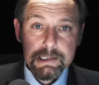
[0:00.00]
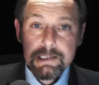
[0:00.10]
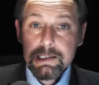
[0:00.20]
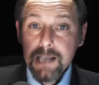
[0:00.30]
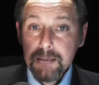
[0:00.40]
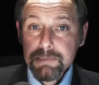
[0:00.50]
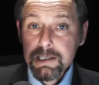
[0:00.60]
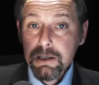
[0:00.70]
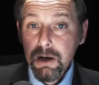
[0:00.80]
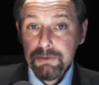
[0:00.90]
This is
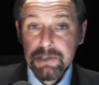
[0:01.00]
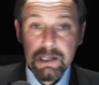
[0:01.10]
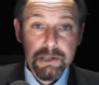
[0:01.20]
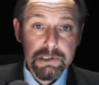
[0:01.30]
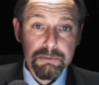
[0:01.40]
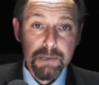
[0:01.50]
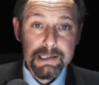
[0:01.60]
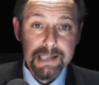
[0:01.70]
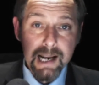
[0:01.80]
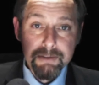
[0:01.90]
happening off the coast of
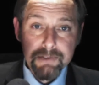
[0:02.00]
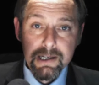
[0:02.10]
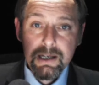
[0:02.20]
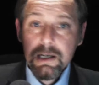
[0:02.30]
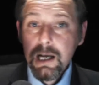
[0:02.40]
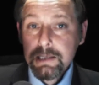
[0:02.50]
West Africa